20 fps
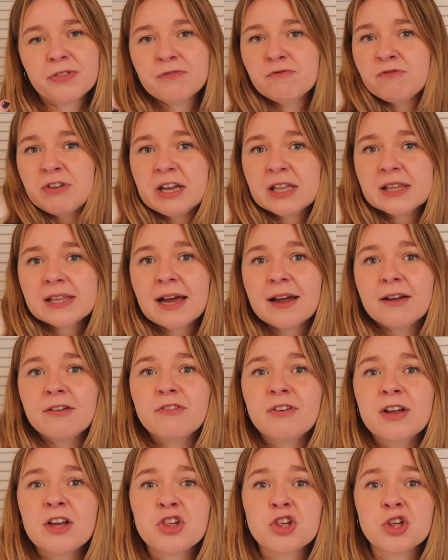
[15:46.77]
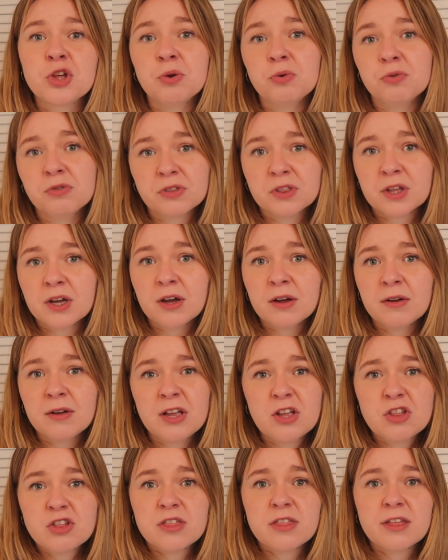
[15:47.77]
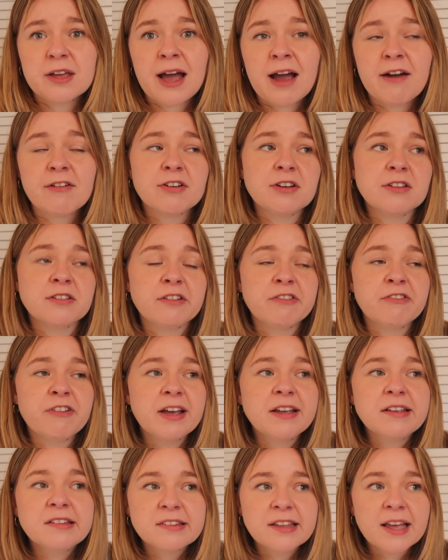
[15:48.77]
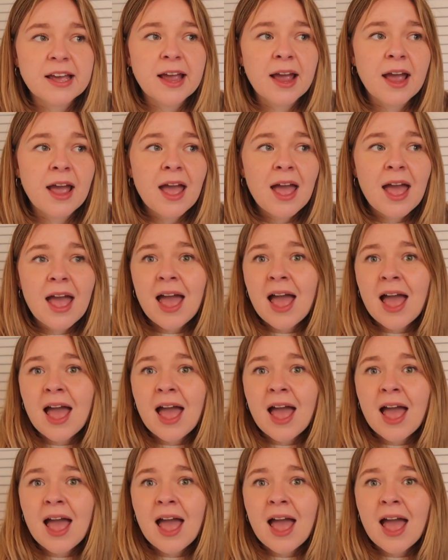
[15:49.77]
real life issues that each of the characters are facing.